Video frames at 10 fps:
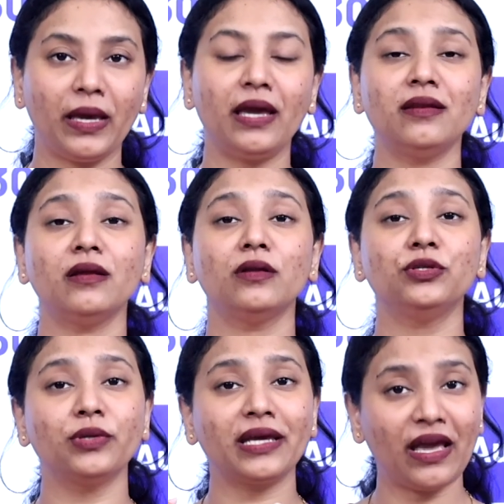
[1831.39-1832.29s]
pain
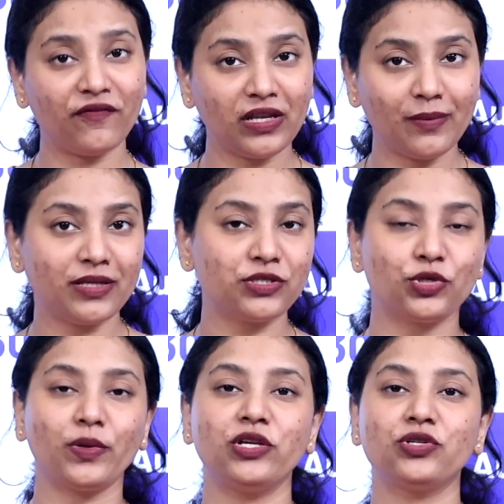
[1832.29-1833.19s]
during every
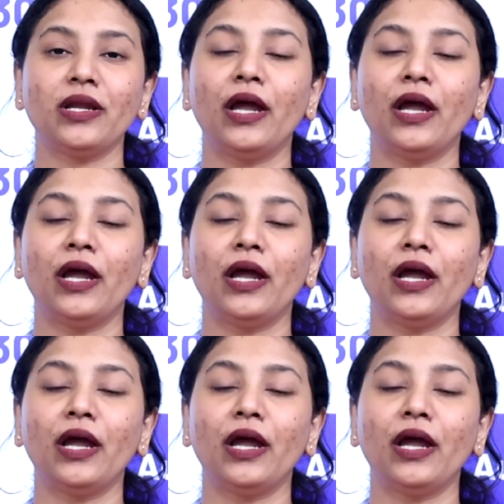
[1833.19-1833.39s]
menstruation